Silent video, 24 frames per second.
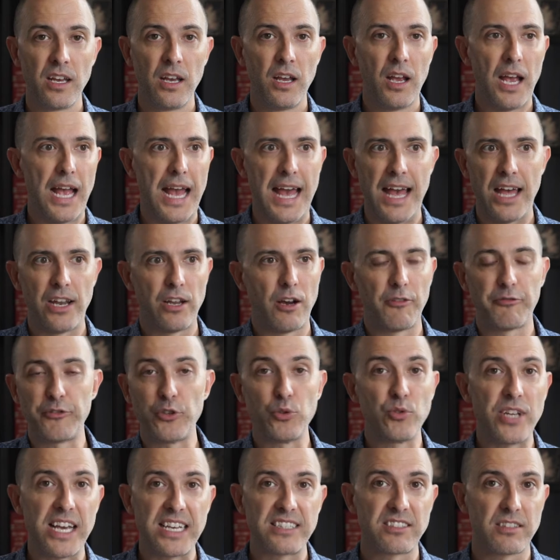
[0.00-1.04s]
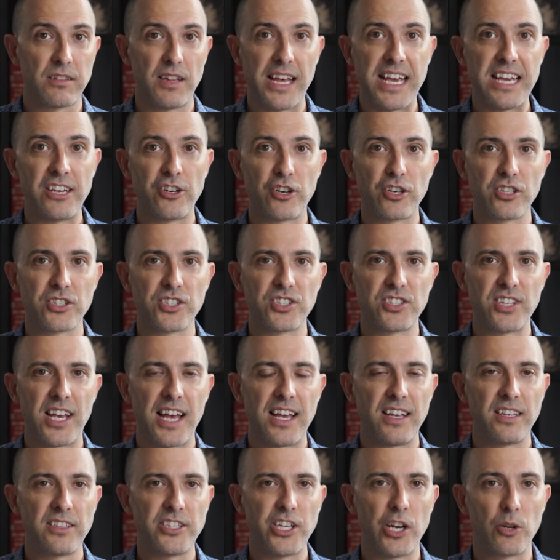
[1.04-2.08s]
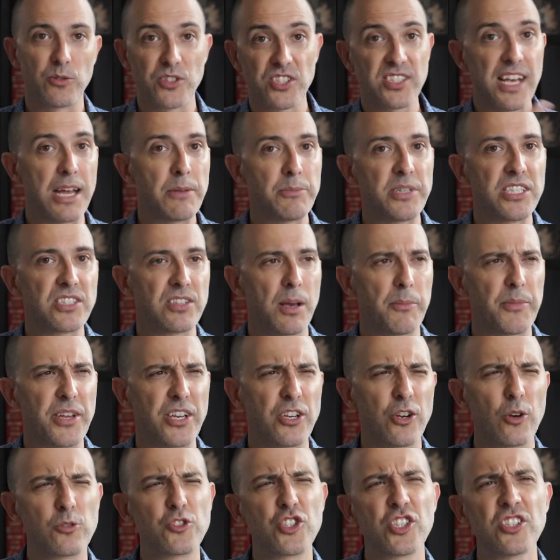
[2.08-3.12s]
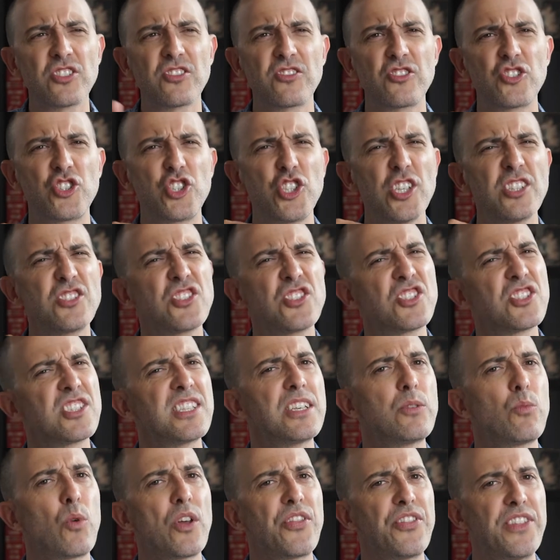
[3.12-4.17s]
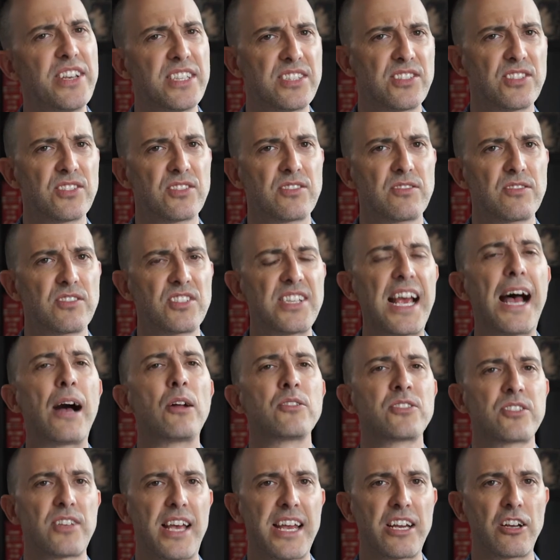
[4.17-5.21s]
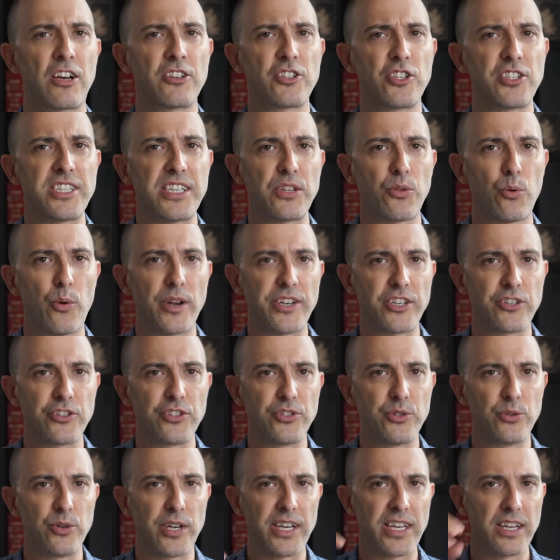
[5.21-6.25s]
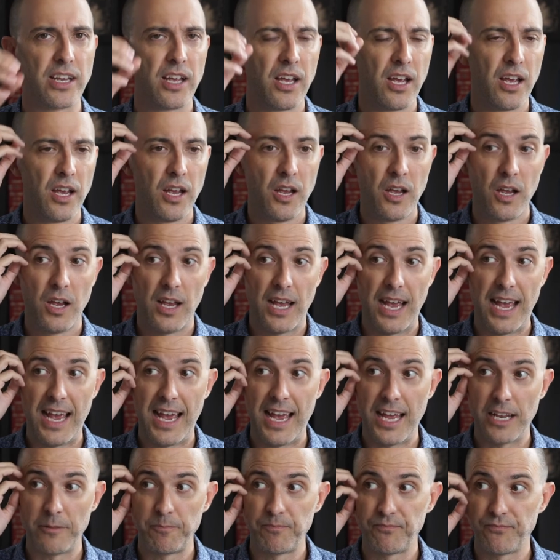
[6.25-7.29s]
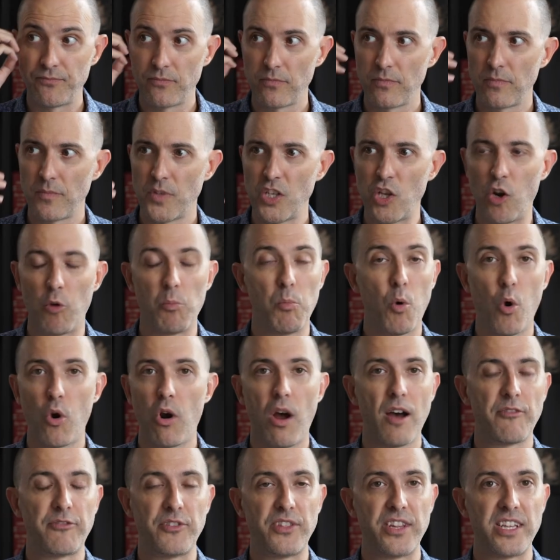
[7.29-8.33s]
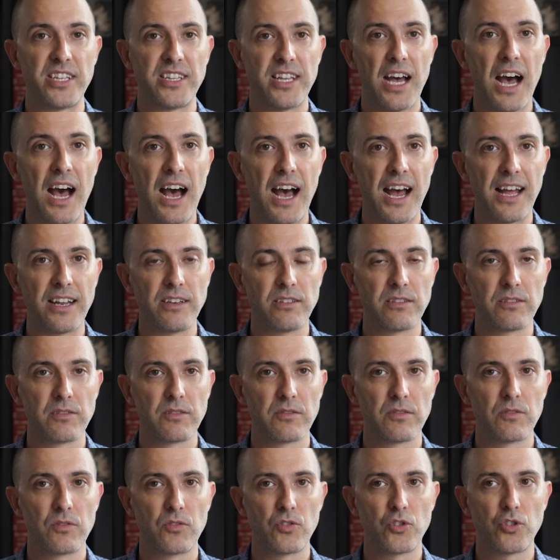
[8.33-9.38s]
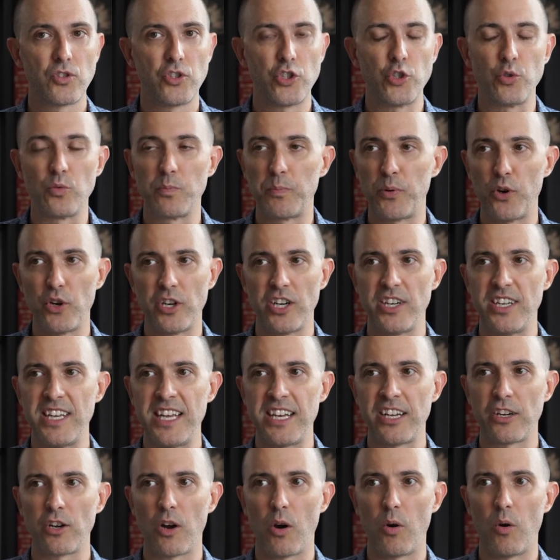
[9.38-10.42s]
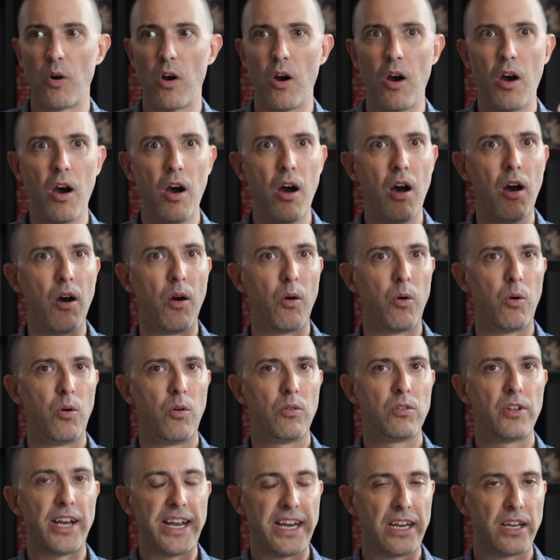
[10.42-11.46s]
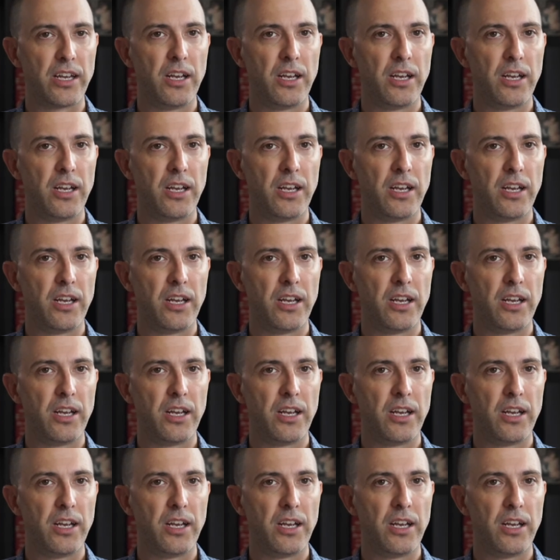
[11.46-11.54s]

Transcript: and a few days later send me something and go, just see what this sounds like underneath what you're doing. And more often than not, you'd put it in and go, oh, like